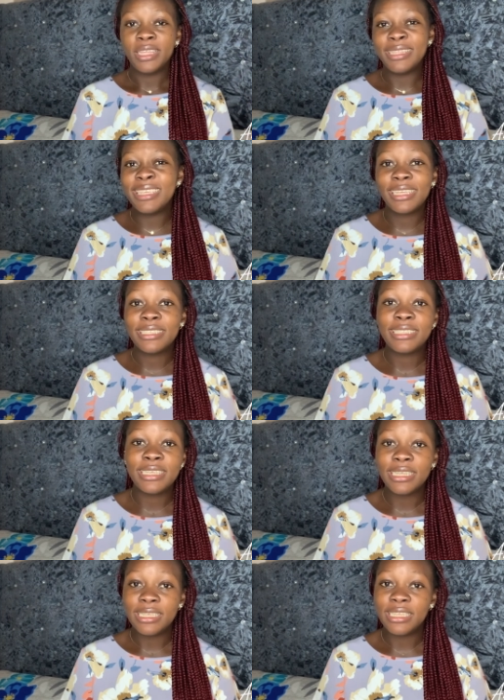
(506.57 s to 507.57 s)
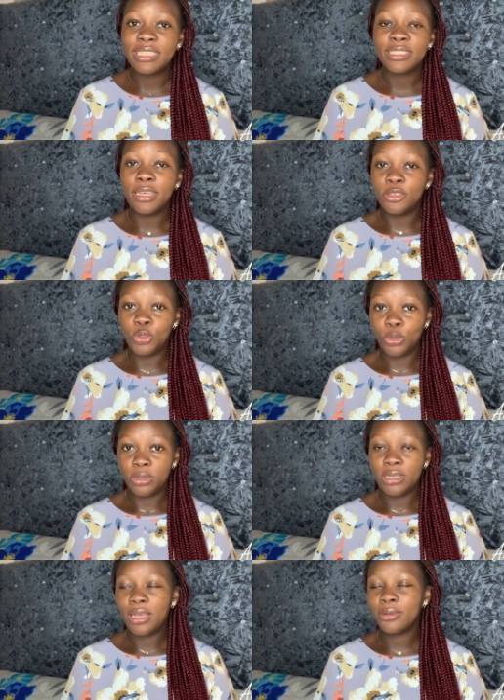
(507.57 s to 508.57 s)
dnc cleanings are
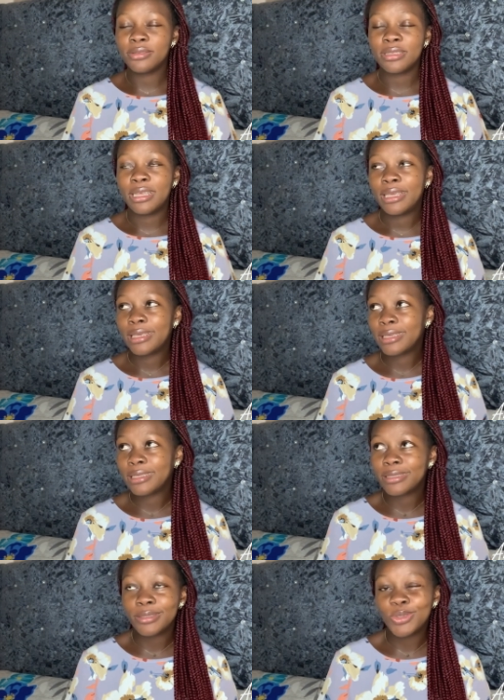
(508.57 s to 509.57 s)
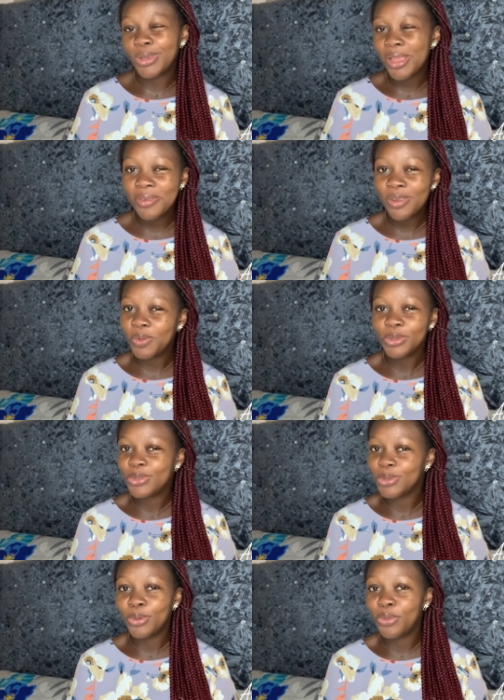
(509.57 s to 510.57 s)
done i was like do i really want
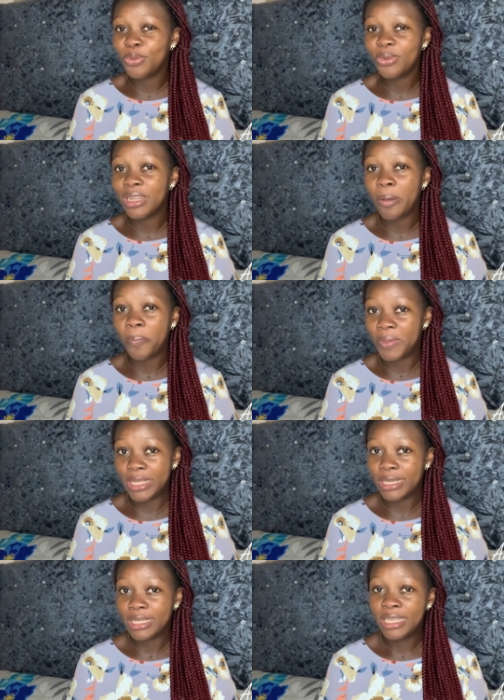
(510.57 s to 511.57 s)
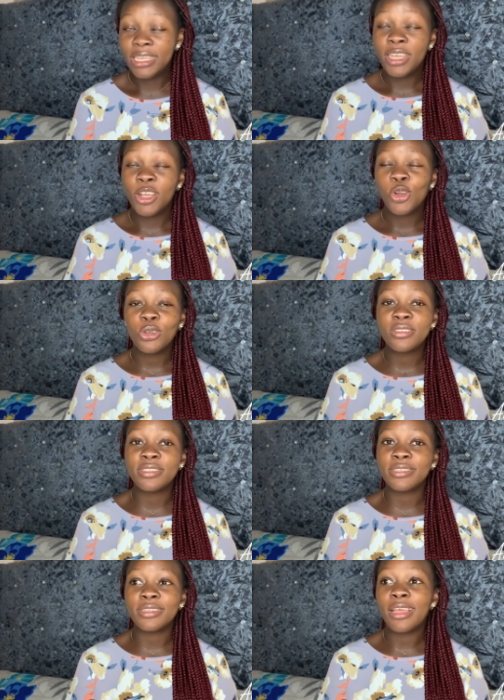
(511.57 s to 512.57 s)
to go through that pain because
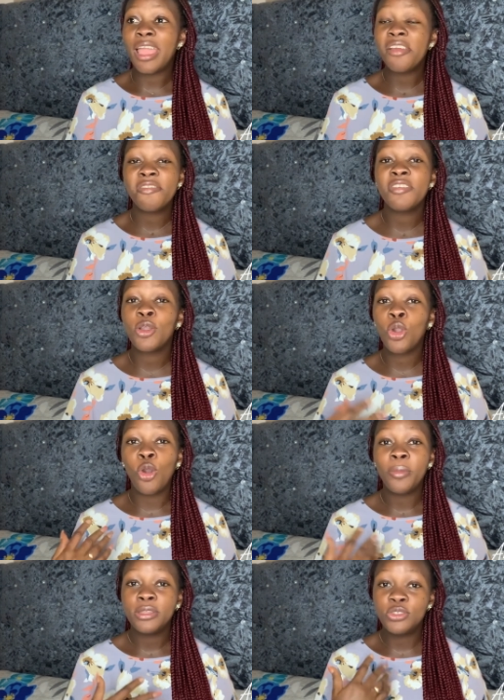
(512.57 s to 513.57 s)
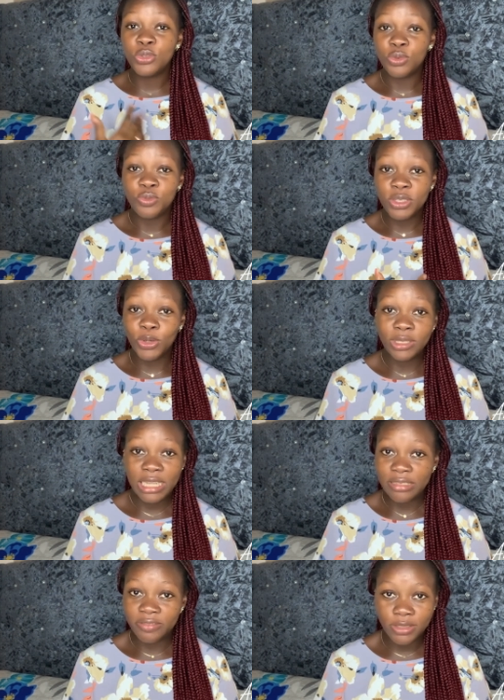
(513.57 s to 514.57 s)
every comment you read under
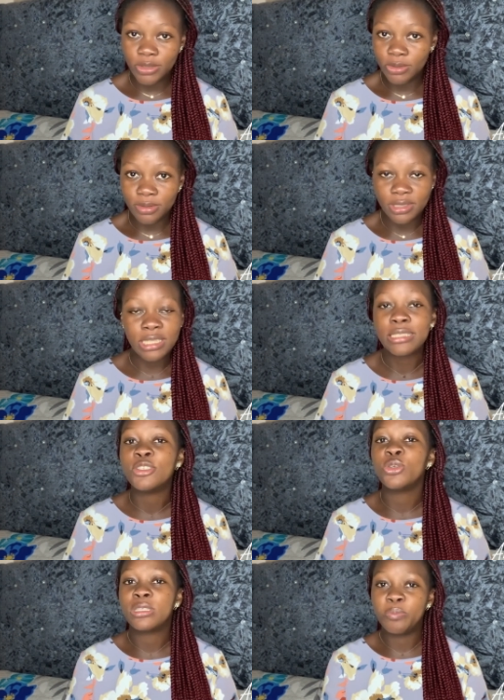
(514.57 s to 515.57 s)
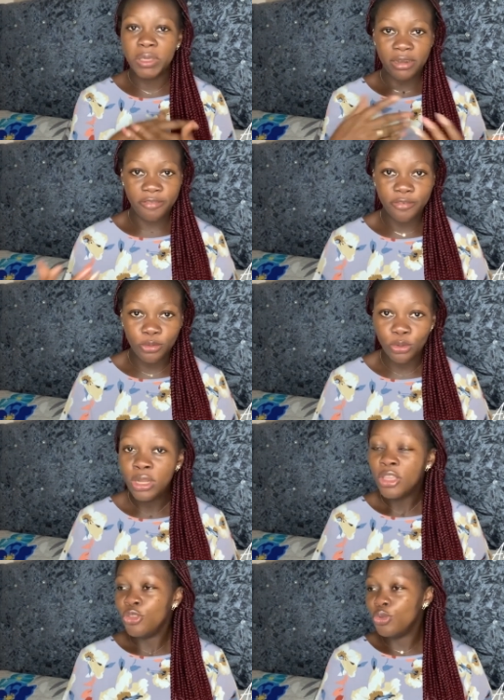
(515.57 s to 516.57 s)
the videos it's just painful
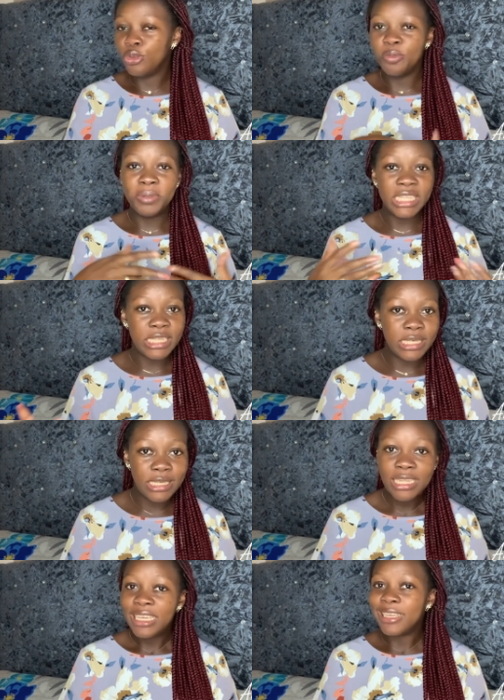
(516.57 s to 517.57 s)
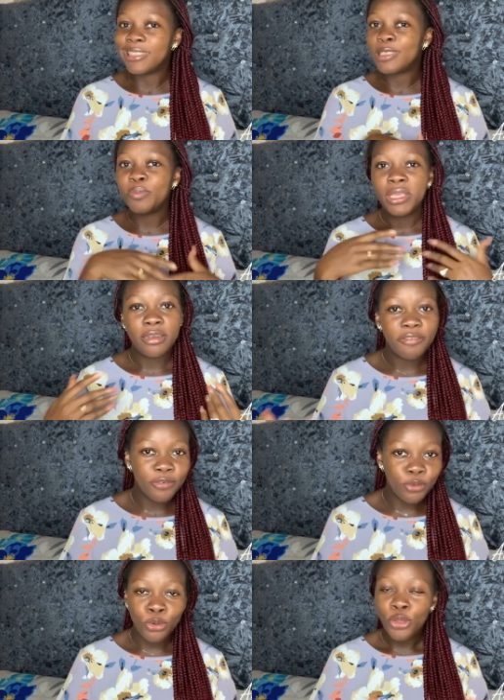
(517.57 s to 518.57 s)
you'll bleed it's
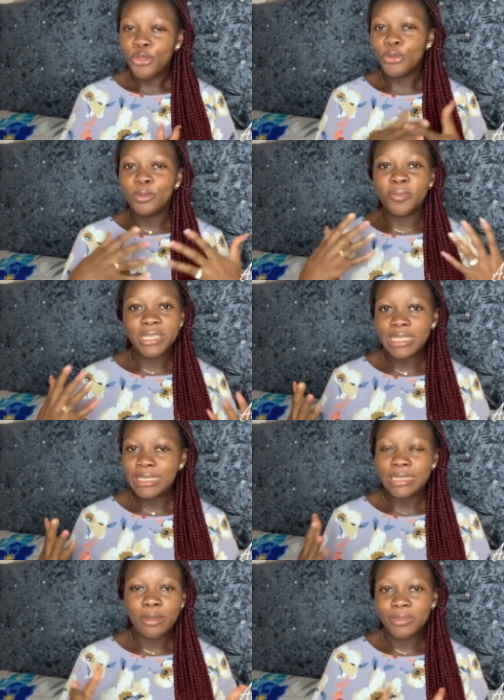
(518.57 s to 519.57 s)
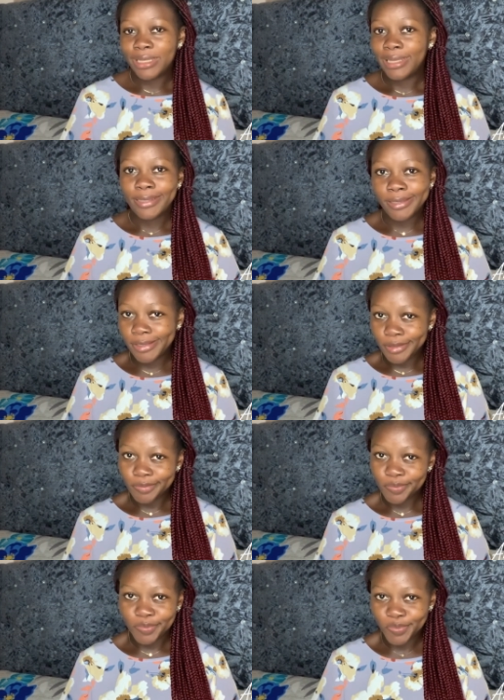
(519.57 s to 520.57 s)
painful you'll bleed i'm like
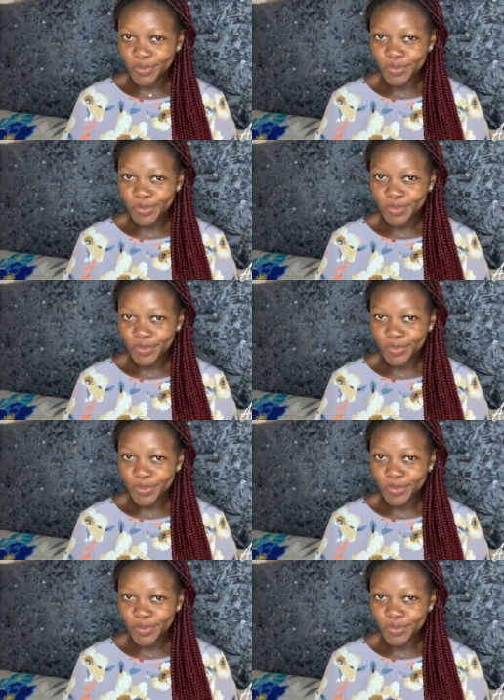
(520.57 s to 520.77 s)
hmm